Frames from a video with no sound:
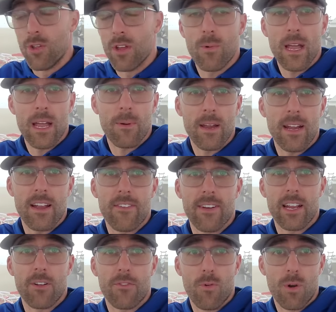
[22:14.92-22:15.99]
only way we'd
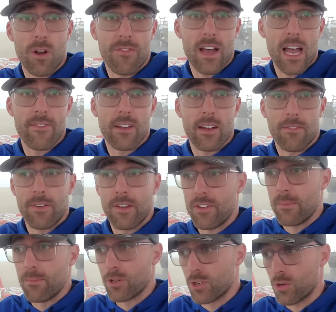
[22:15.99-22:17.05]
ever get a 45 and a
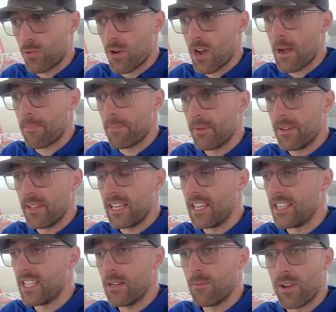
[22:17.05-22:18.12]
50 bushel crop
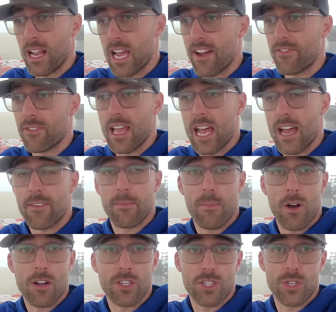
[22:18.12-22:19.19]
is it would have to have a
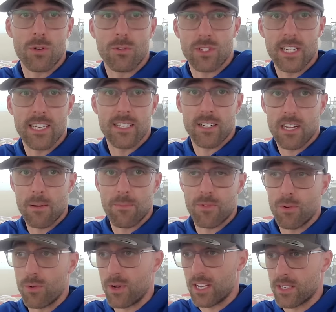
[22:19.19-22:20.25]
monsoon season come
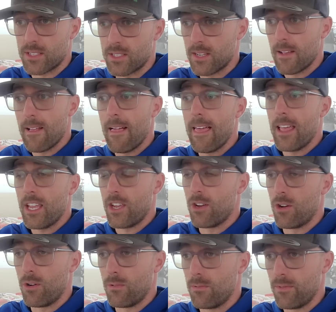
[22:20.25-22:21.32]
through because, you
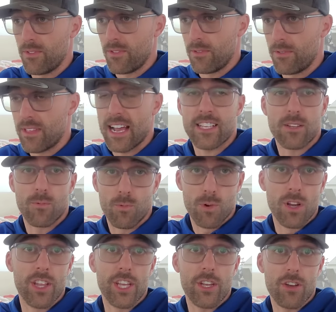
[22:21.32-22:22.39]
know, that's a
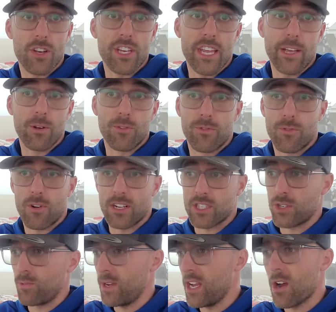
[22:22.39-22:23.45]
really good yield for
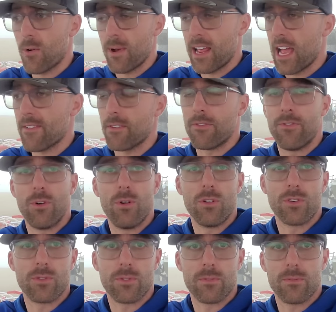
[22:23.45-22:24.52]
us. So we already have a
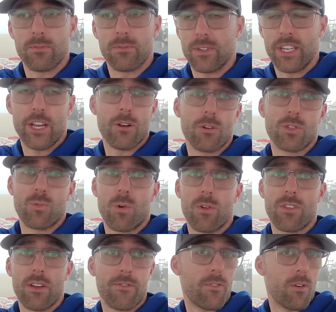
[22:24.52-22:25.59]
full year's
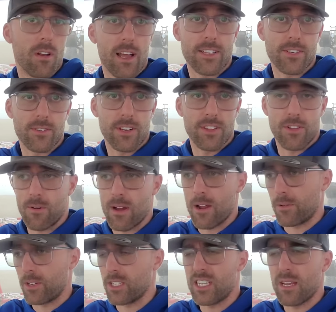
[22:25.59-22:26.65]
worth of fertilizer in the
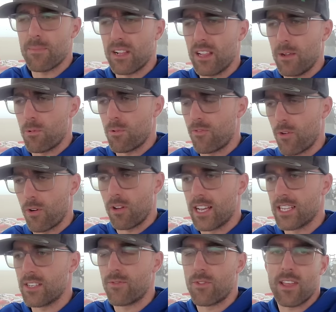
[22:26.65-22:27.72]
ground because typically we're
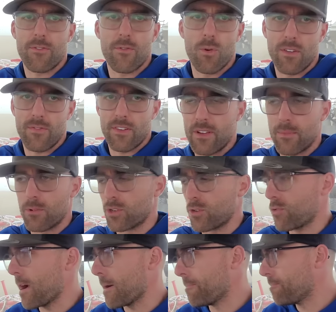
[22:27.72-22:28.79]
fertilizing for that 40, 50
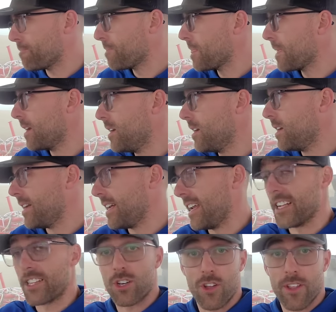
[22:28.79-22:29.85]
bushel crop.
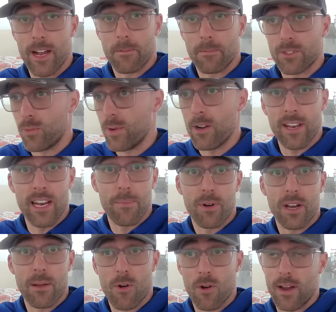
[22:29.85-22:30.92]
And it's all there. So we don't need to
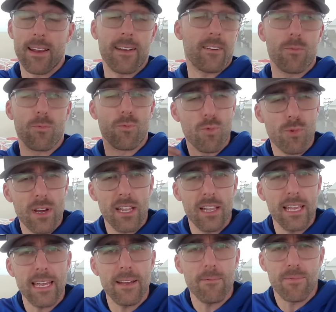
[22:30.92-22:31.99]
put any more. And
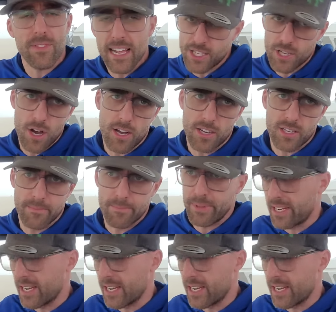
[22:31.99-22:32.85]
really, that's awesome